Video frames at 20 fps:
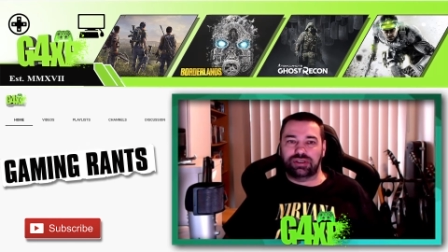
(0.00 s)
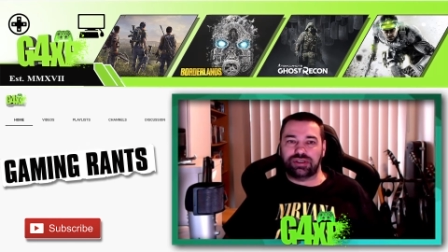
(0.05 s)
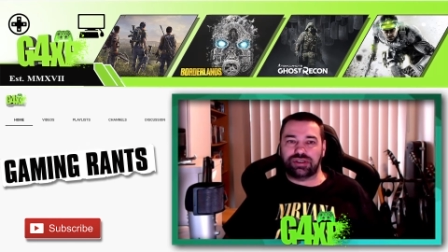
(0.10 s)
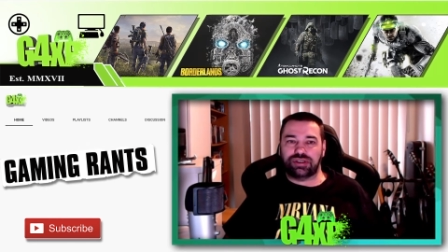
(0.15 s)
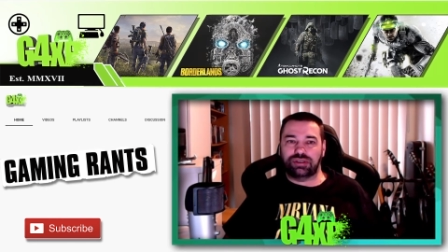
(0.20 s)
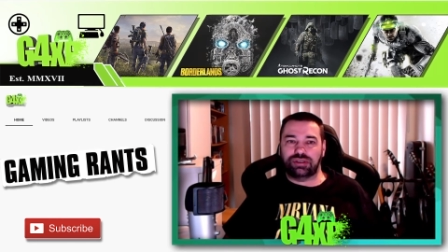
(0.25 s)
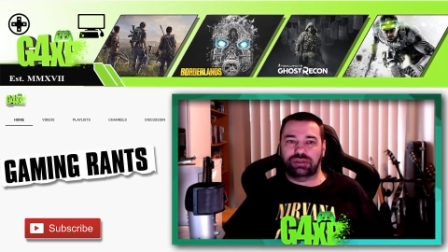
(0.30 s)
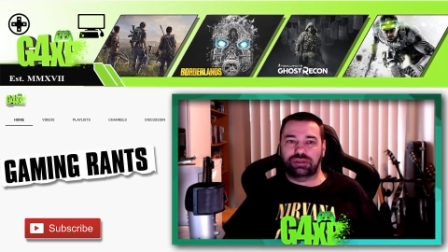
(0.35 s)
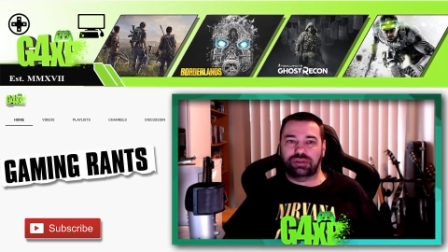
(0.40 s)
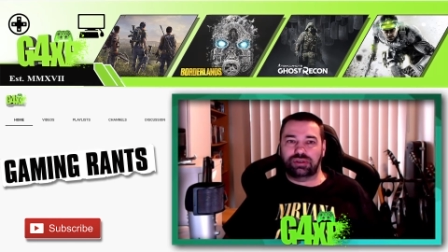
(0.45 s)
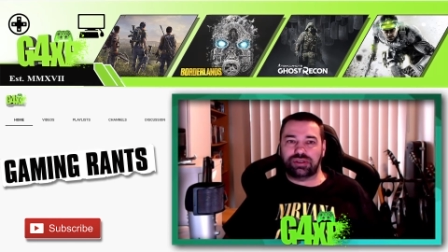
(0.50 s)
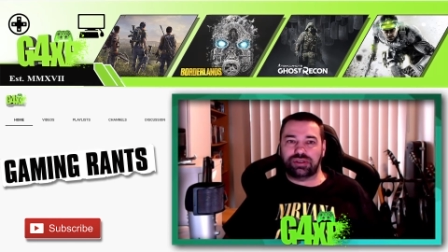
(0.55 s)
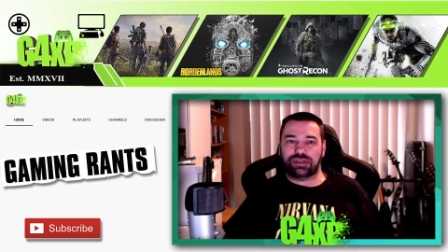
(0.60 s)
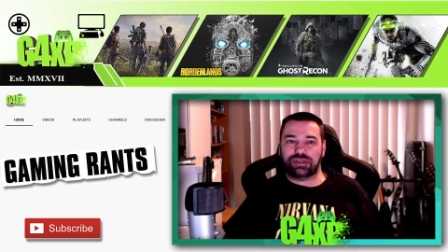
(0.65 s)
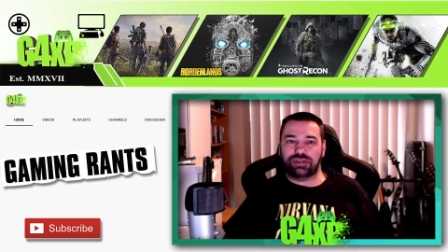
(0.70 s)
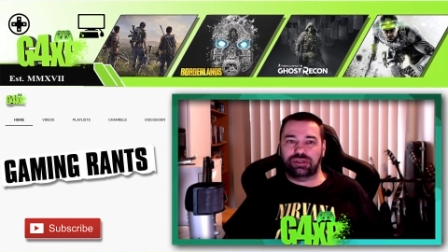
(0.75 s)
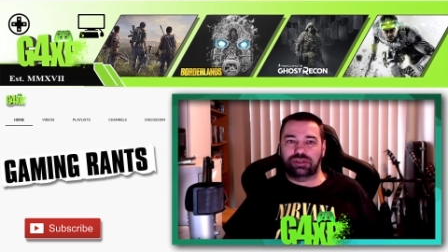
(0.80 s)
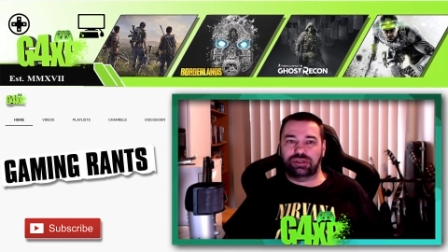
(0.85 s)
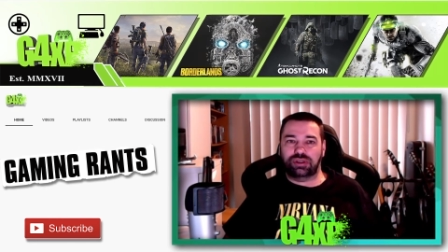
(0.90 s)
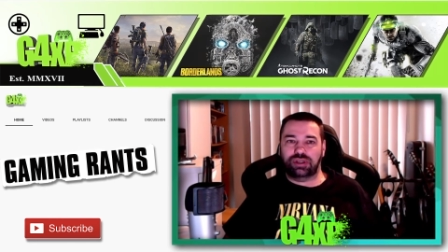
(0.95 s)
so
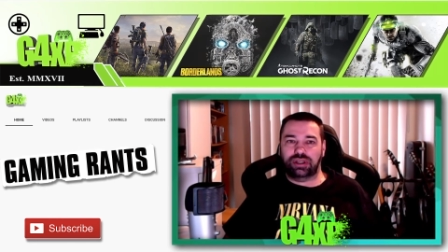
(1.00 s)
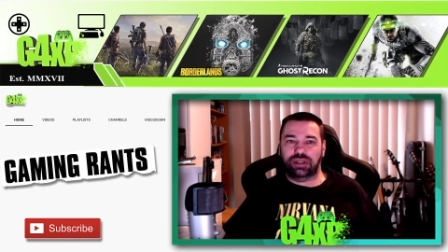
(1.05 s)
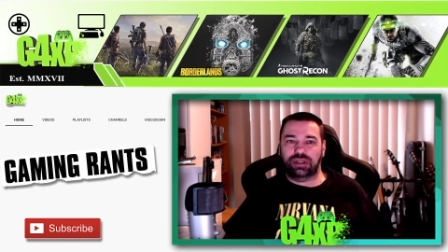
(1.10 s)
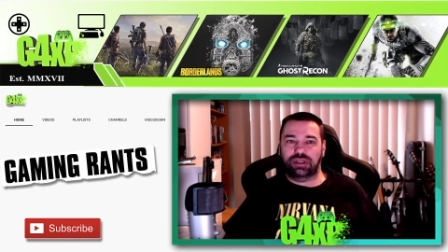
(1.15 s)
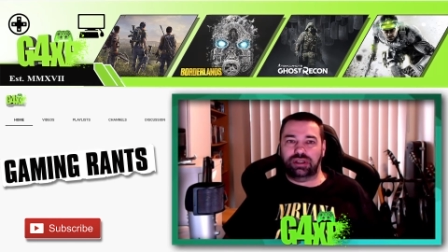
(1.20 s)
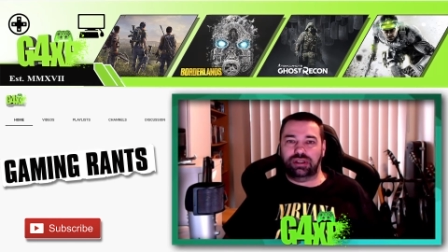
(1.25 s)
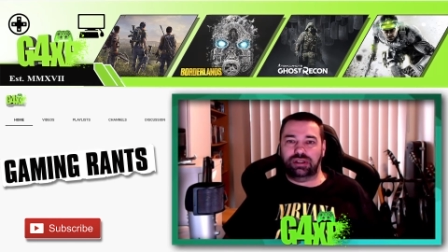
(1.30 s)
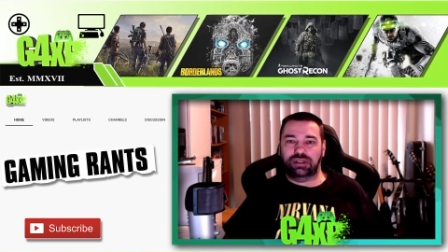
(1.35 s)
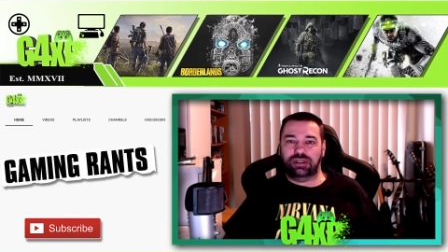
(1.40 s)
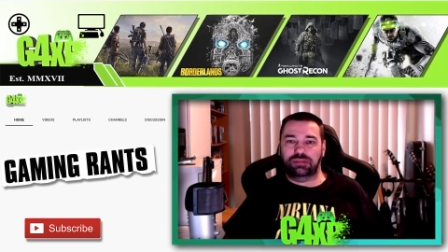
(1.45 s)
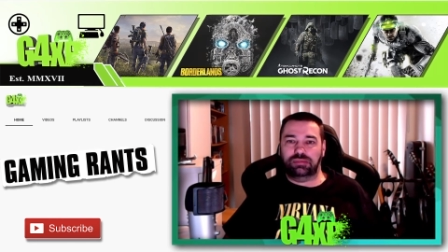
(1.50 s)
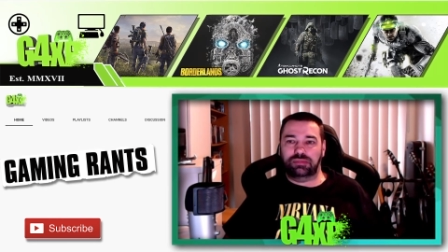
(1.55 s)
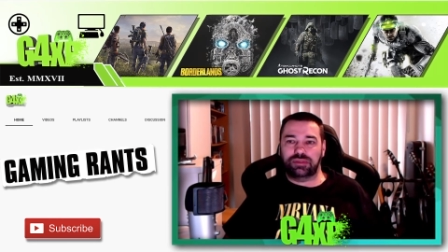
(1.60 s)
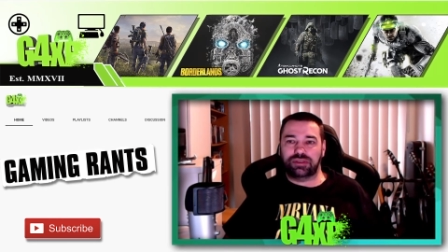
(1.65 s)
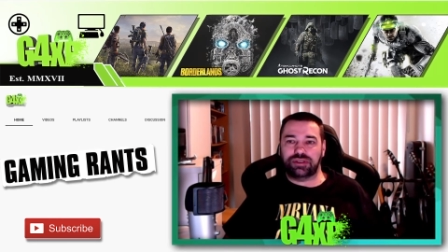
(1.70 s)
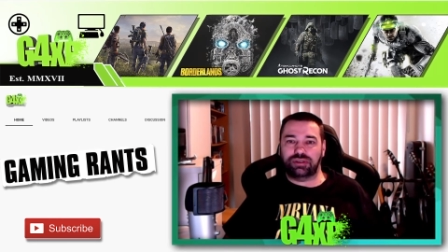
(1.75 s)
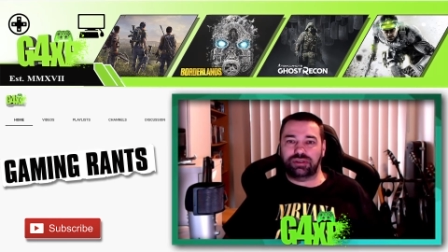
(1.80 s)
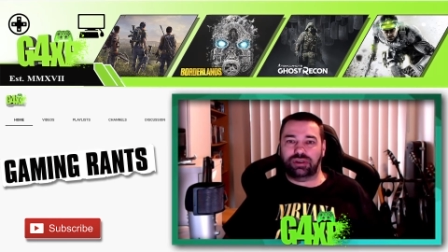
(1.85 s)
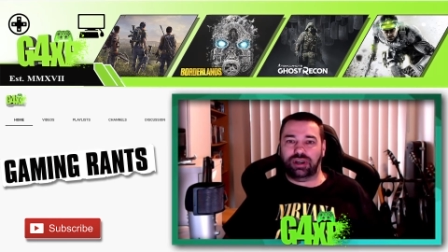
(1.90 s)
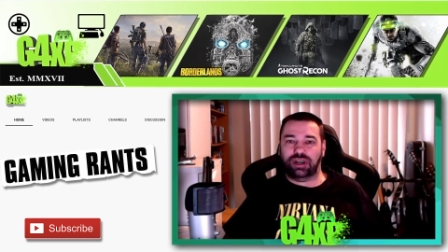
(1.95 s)
so it um,
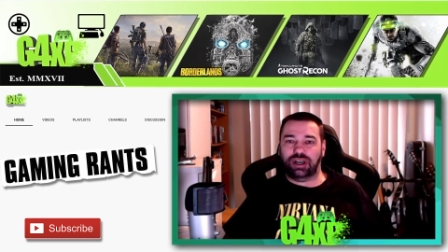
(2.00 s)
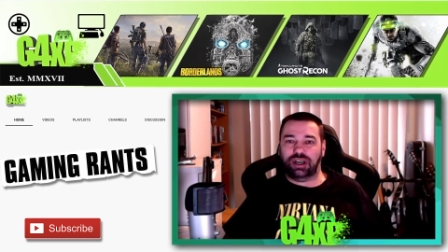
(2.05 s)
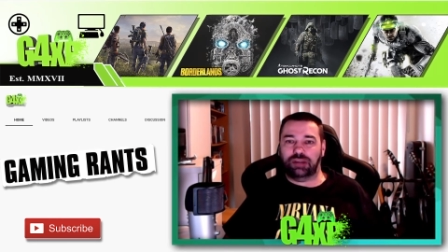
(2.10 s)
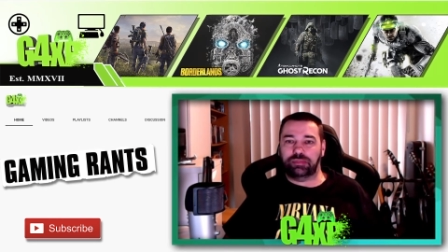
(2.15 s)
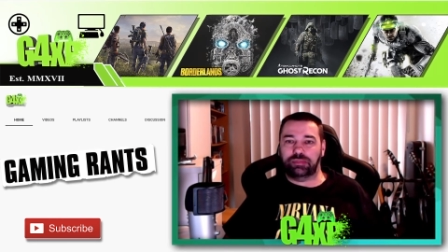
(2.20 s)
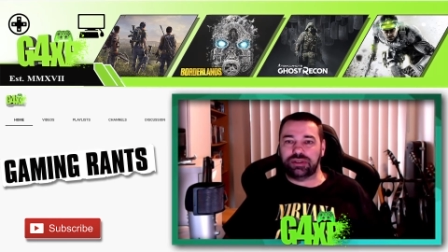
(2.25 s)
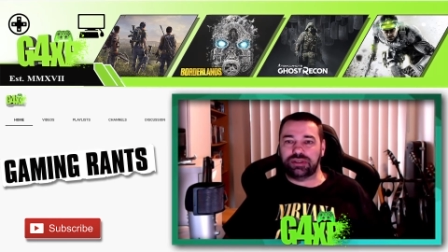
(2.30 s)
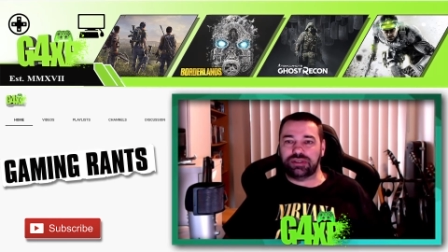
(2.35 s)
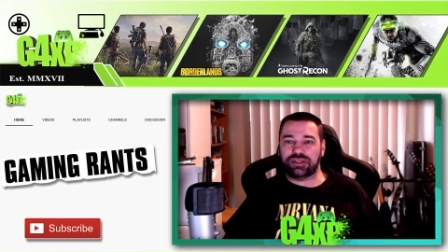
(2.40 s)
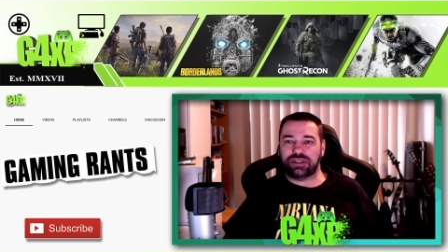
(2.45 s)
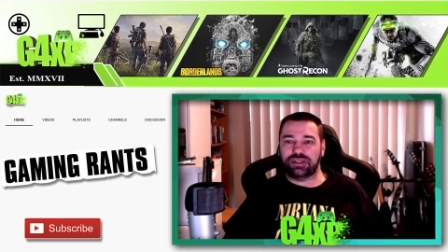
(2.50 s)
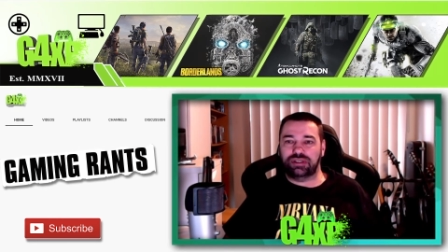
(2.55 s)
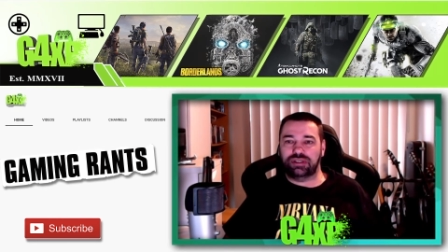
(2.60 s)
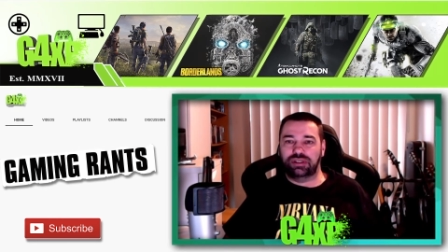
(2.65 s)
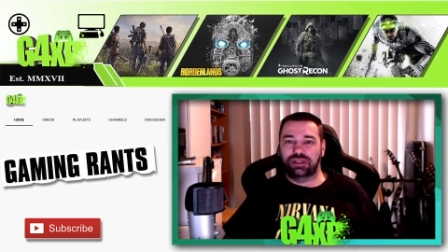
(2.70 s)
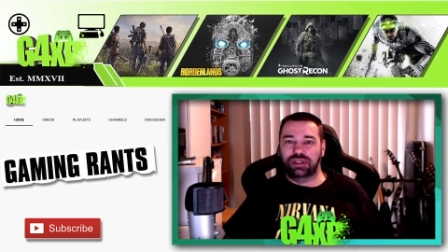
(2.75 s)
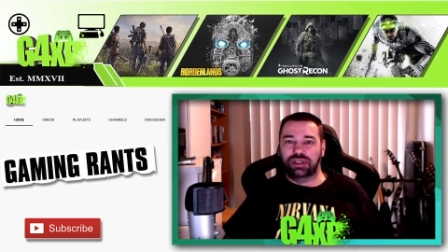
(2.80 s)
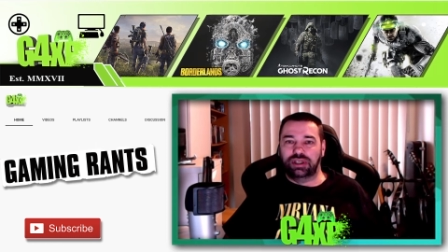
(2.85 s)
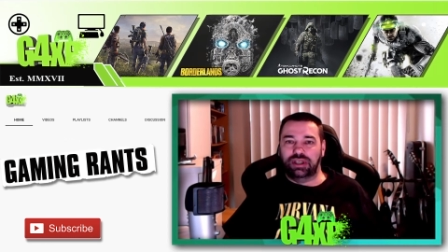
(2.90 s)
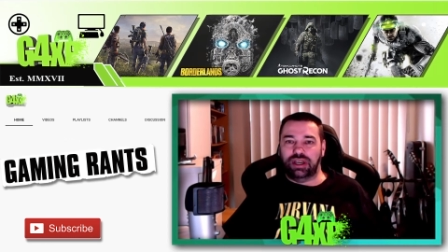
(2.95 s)
so it happens, and
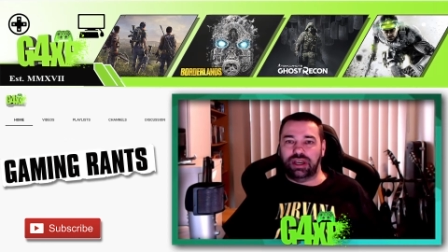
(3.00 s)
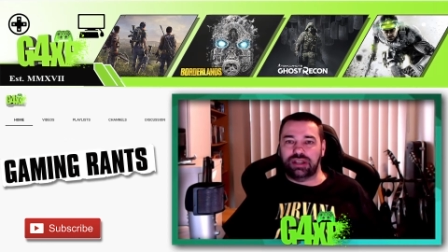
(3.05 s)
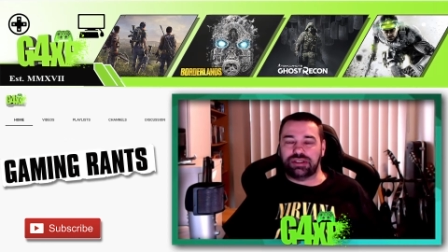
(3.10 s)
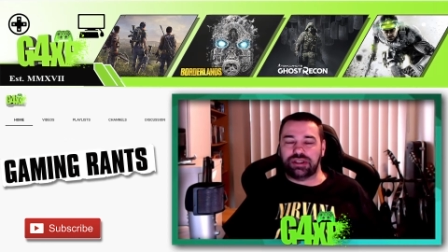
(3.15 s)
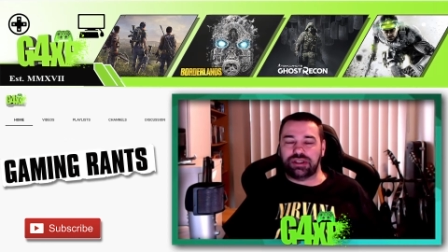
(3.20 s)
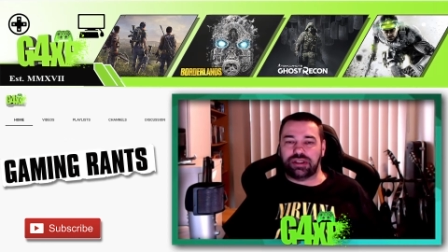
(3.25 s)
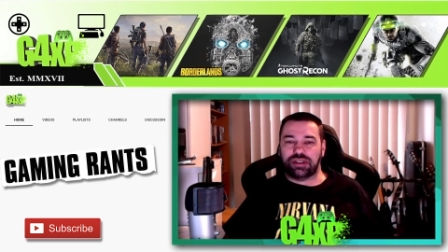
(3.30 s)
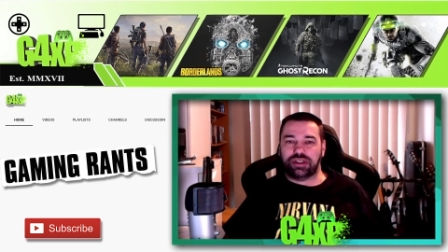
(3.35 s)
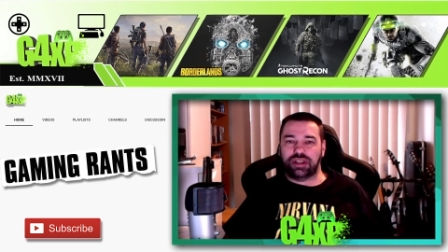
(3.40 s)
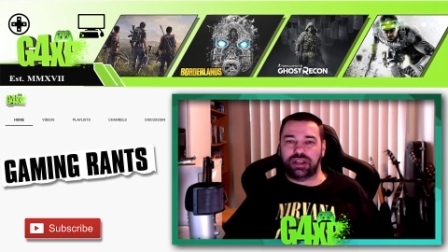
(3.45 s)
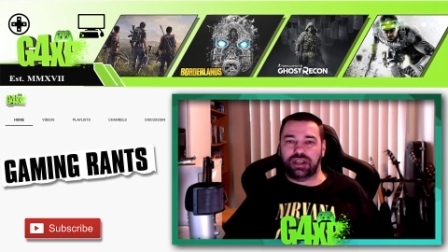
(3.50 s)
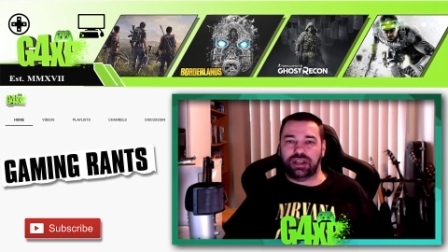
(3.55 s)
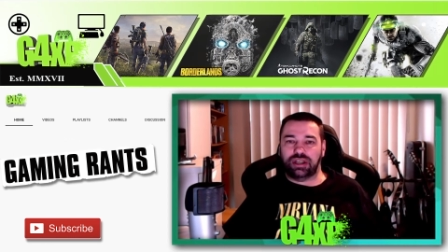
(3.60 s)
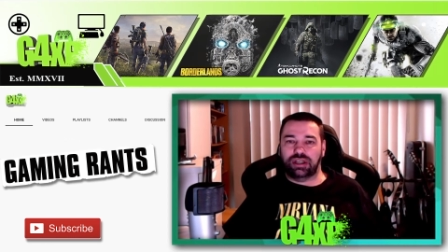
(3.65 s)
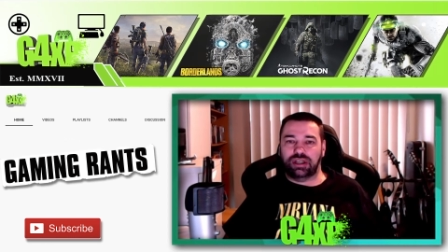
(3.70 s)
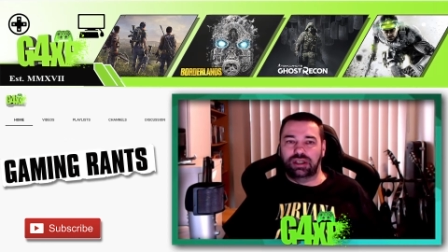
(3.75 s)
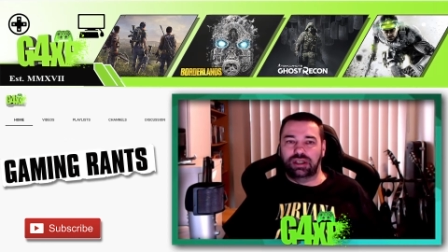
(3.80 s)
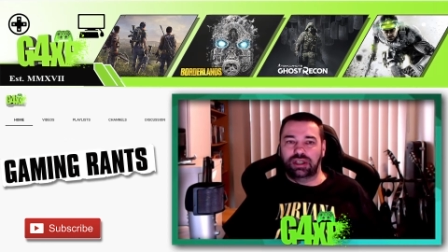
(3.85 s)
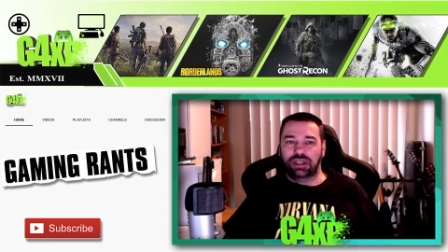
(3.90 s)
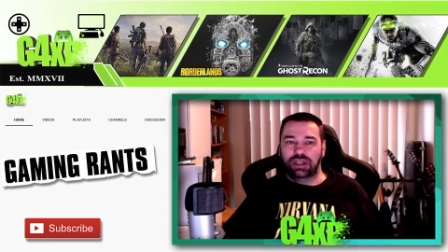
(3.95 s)
it's a thing.